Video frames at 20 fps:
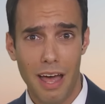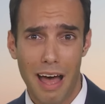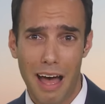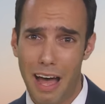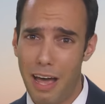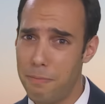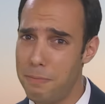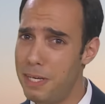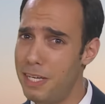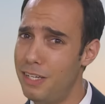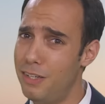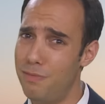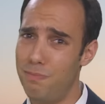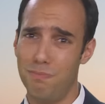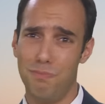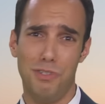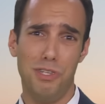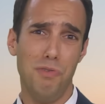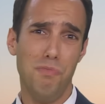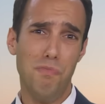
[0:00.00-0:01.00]
I mean,
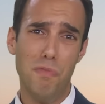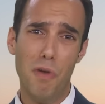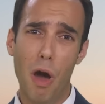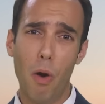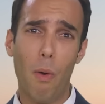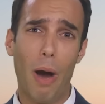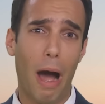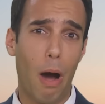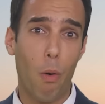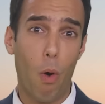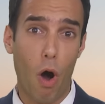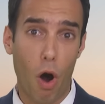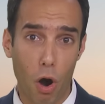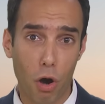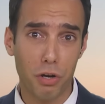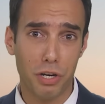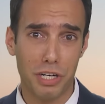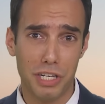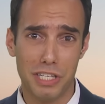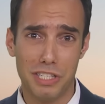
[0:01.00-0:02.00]
you know how
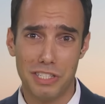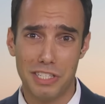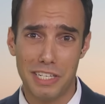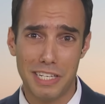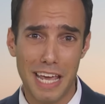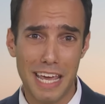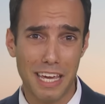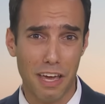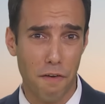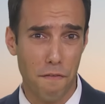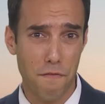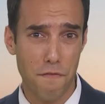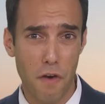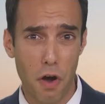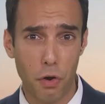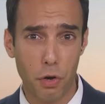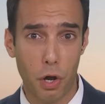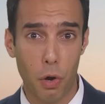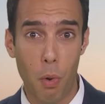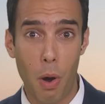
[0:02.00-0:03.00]
hard it is to take a
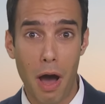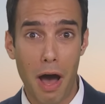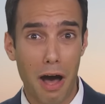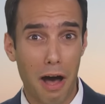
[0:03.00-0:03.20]
photo